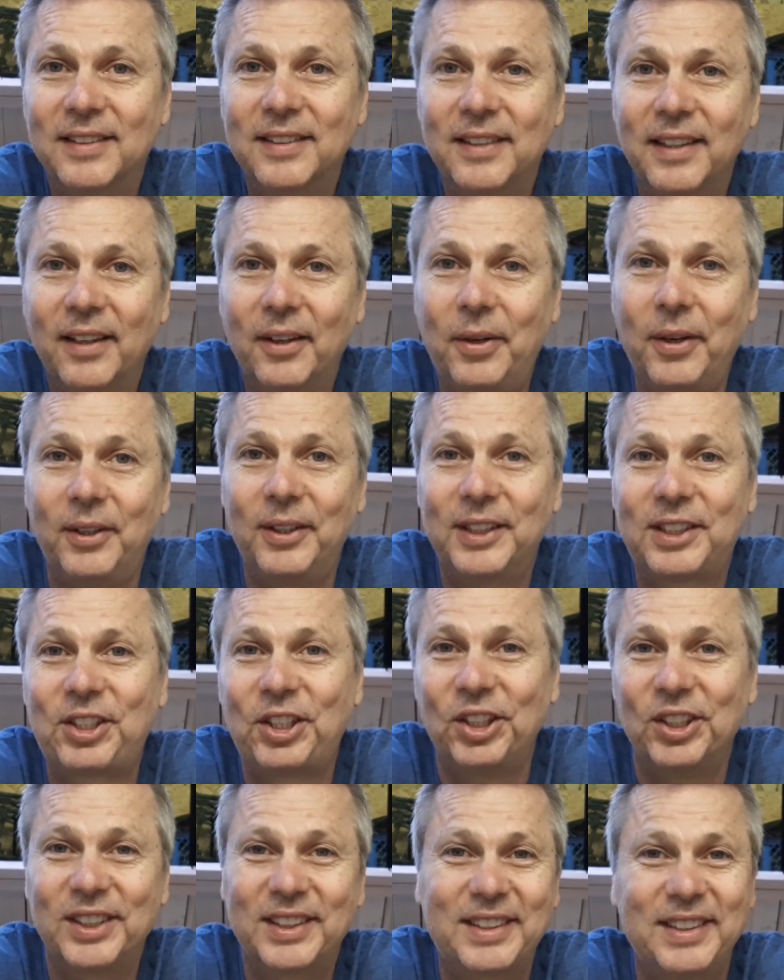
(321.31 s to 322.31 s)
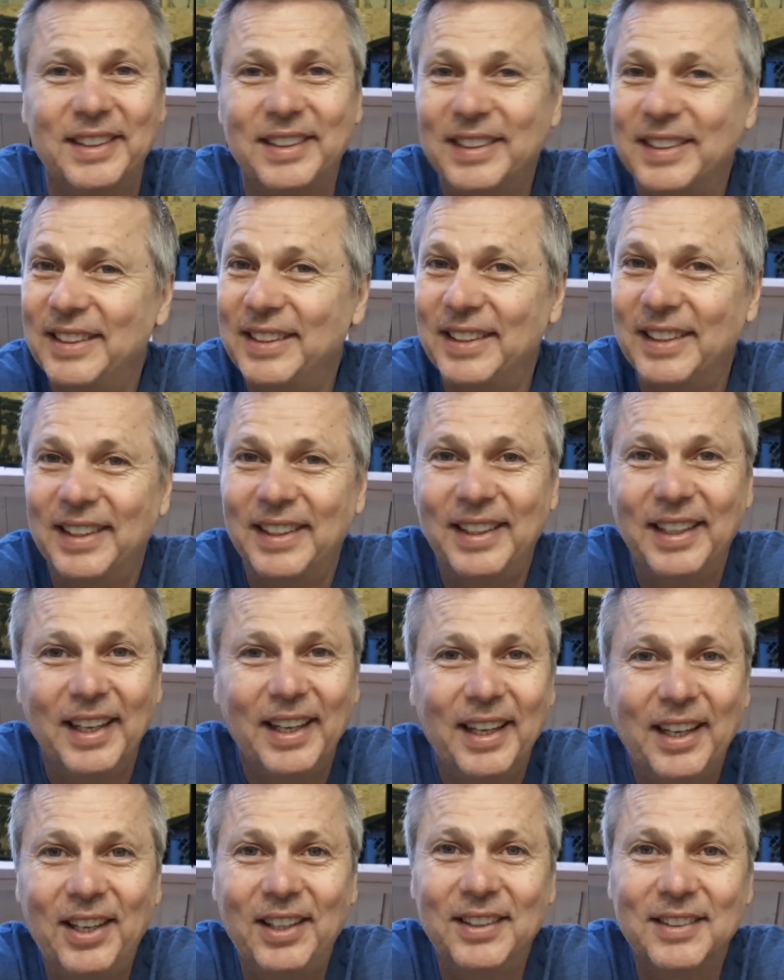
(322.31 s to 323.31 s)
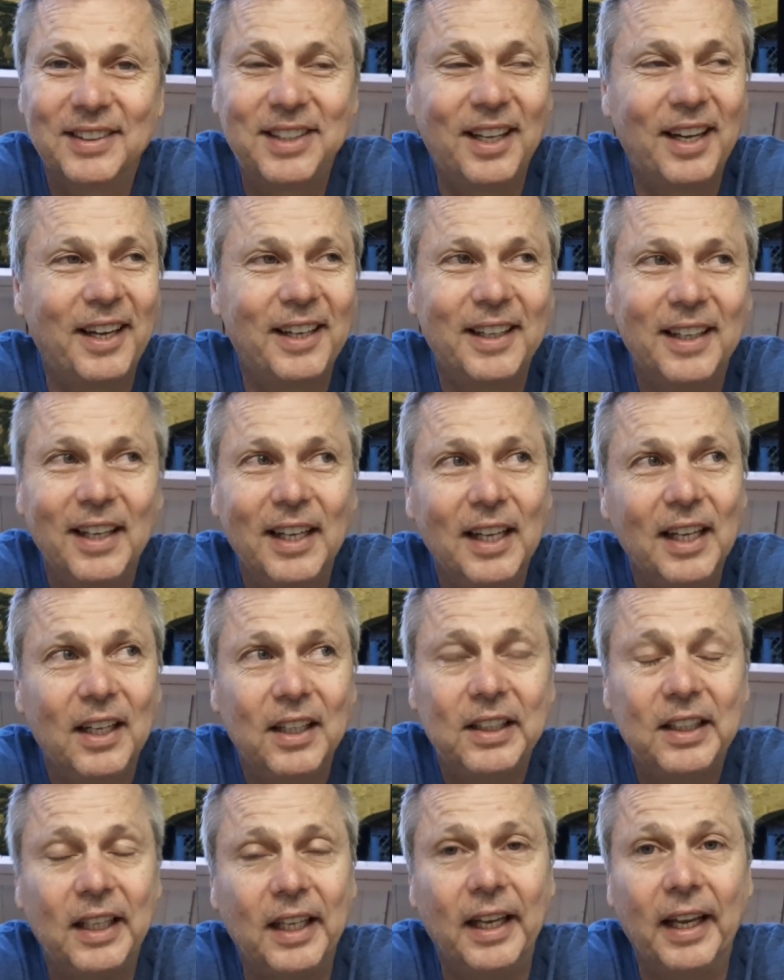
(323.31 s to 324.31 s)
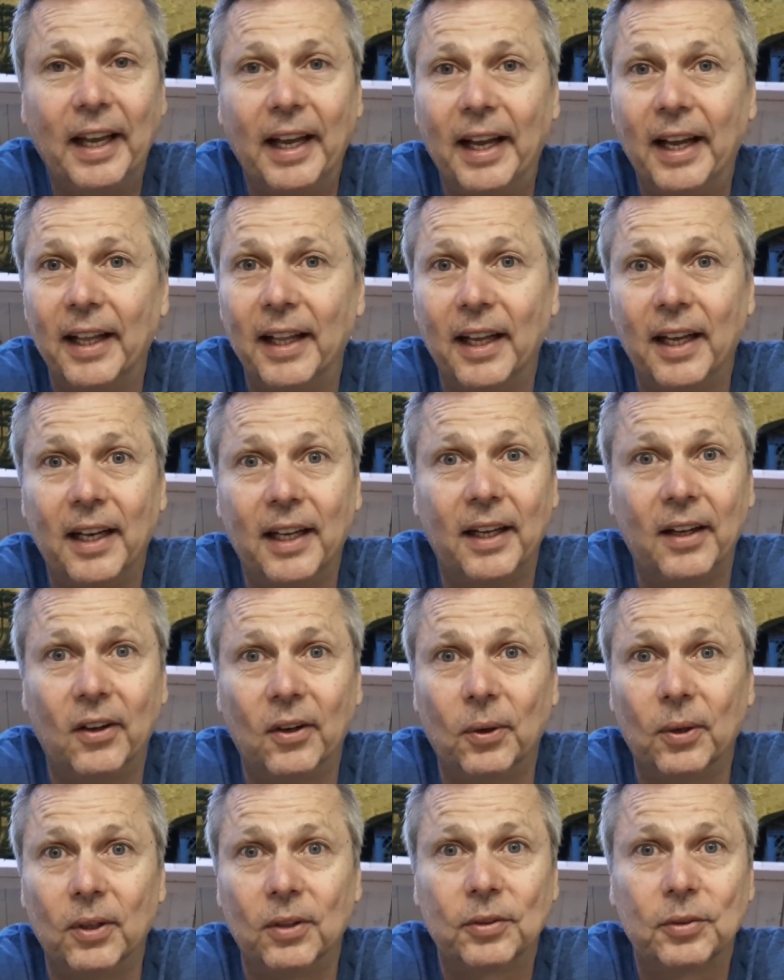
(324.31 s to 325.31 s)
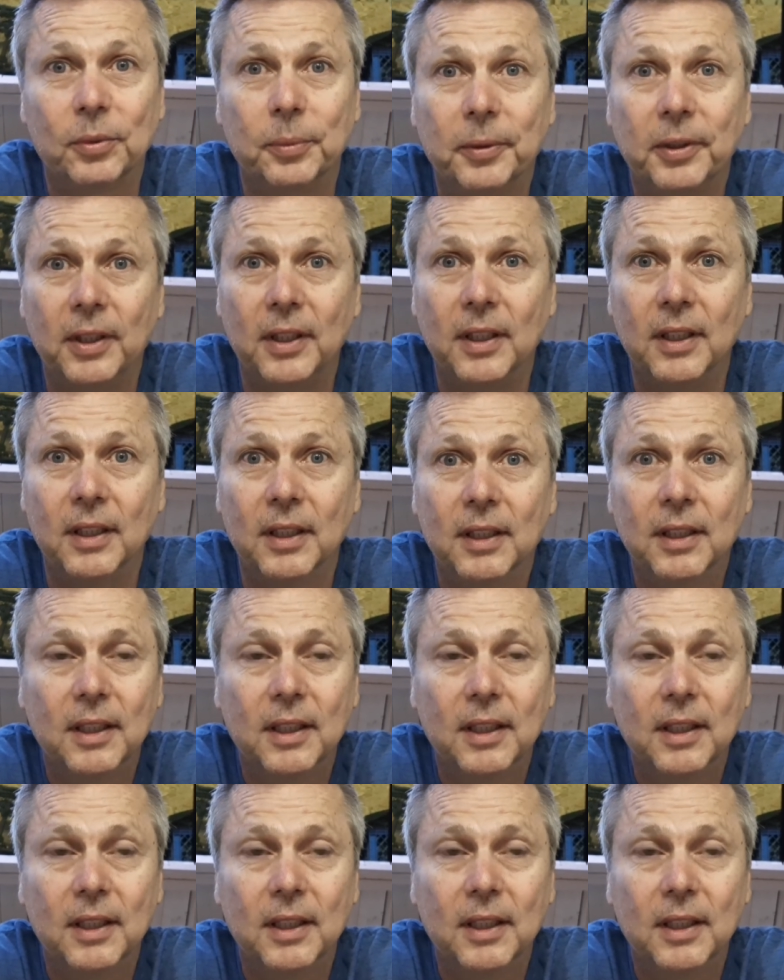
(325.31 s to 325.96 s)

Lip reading: They were just it's like, yeah, that ain't gonna work for me.